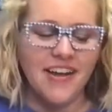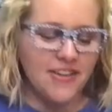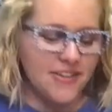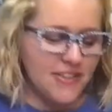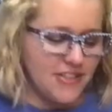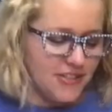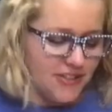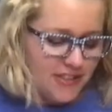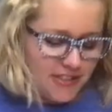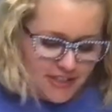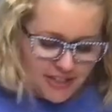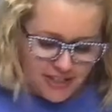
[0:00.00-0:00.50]
You
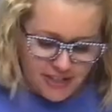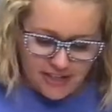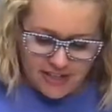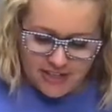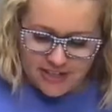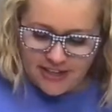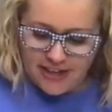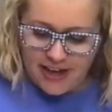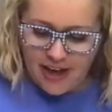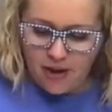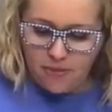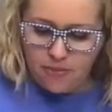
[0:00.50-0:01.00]
still look good,
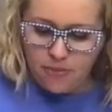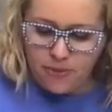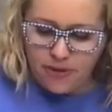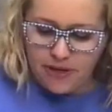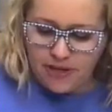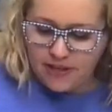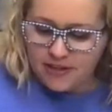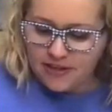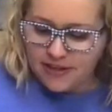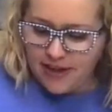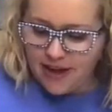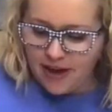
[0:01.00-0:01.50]

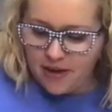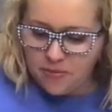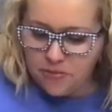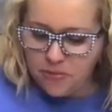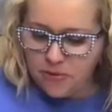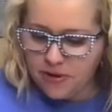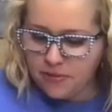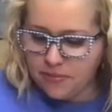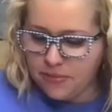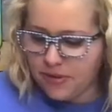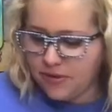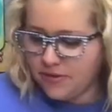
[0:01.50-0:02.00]
cowboy
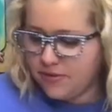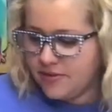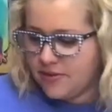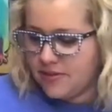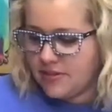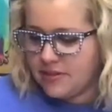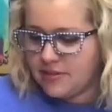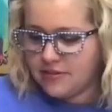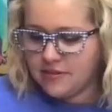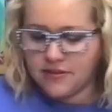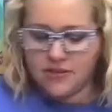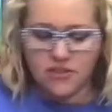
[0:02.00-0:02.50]
cowboy boots
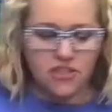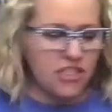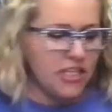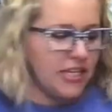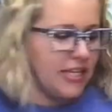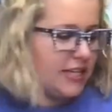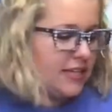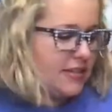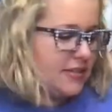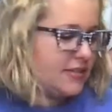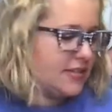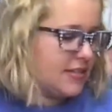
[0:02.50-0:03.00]
and
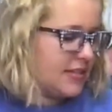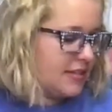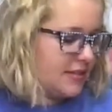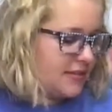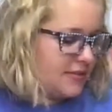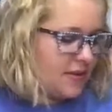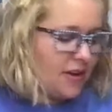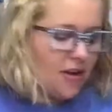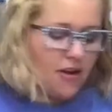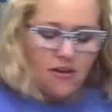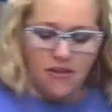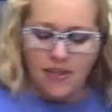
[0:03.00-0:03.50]
jeans and
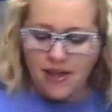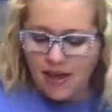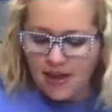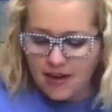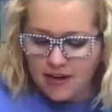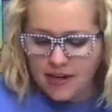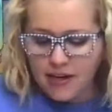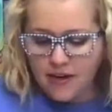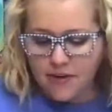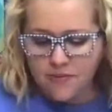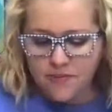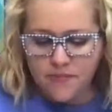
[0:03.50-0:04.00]
all that
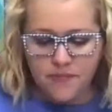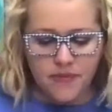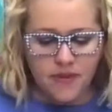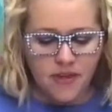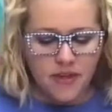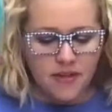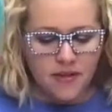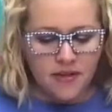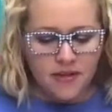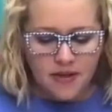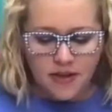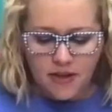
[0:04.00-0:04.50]
now.
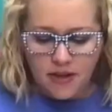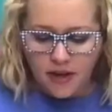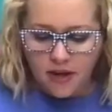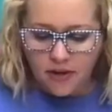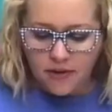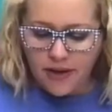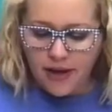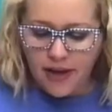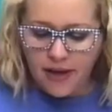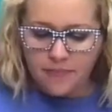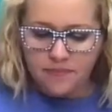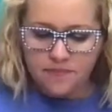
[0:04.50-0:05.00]

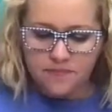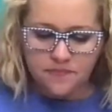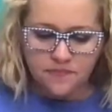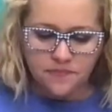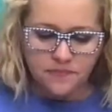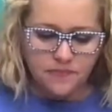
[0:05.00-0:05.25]
Okay.